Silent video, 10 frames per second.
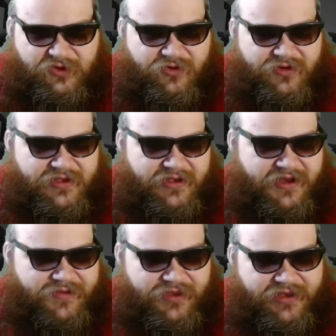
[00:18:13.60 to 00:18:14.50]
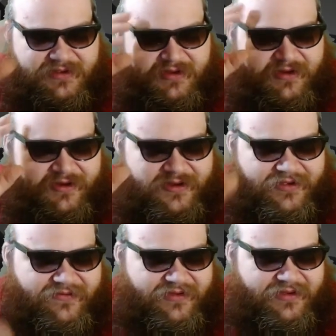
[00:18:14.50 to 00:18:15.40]
Geordi's eyepiece did all
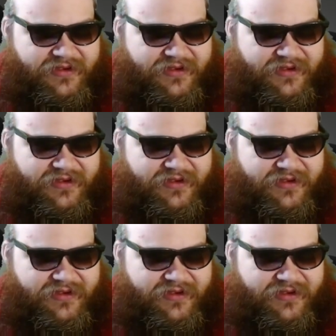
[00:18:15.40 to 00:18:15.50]
kinds of fun